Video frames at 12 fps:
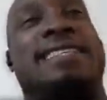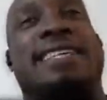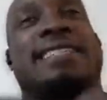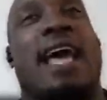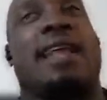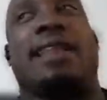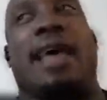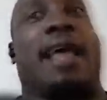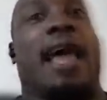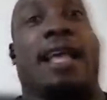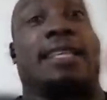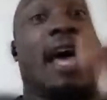It's just not
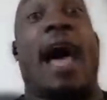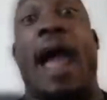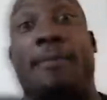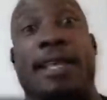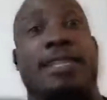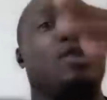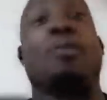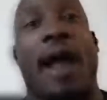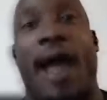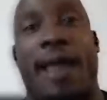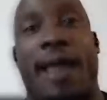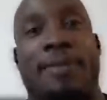like as hype. It's
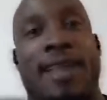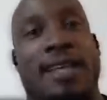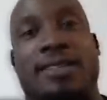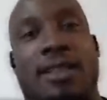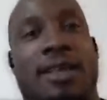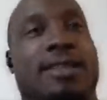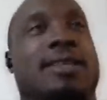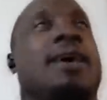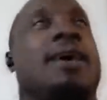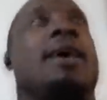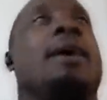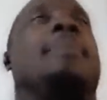super hype. That's all it is.
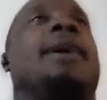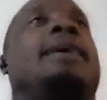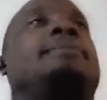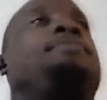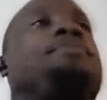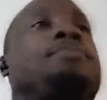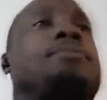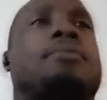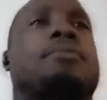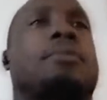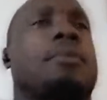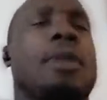But
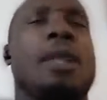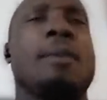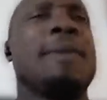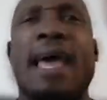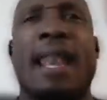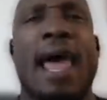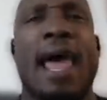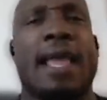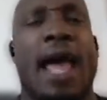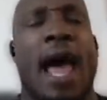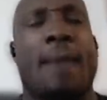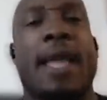but yeah,
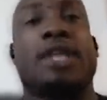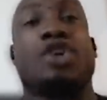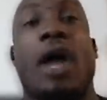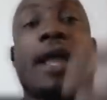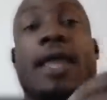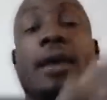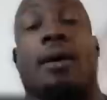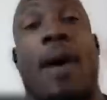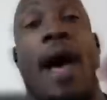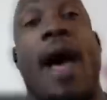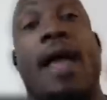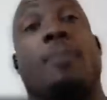like I make sure I get a
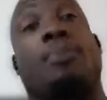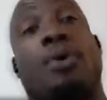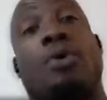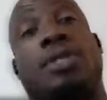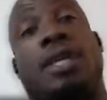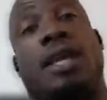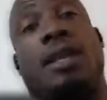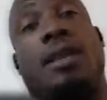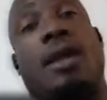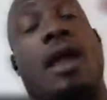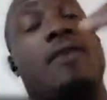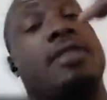higher
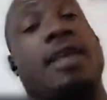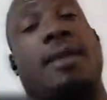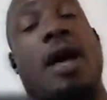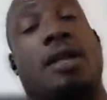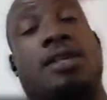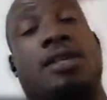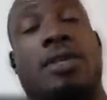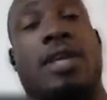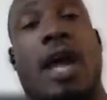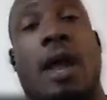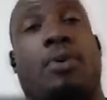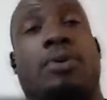protein. Everything mine is
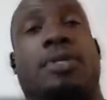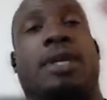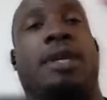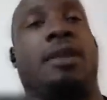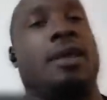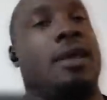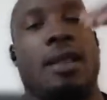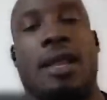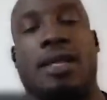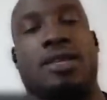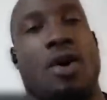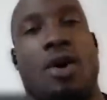always higher protein,
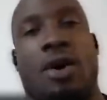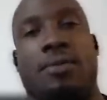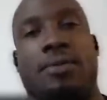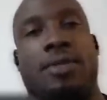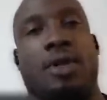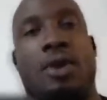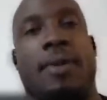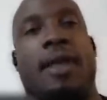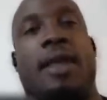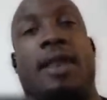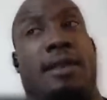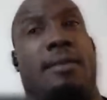less carbs. You know what I
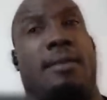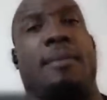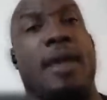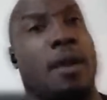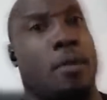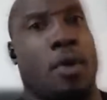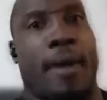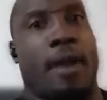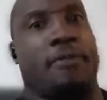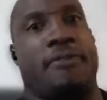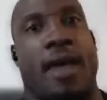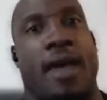mean? And the, the minimum
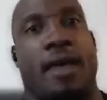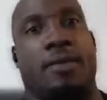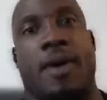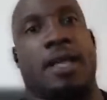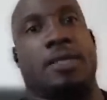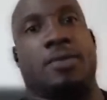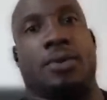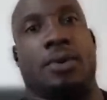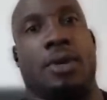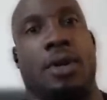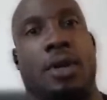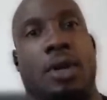amount of fat as
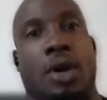possible.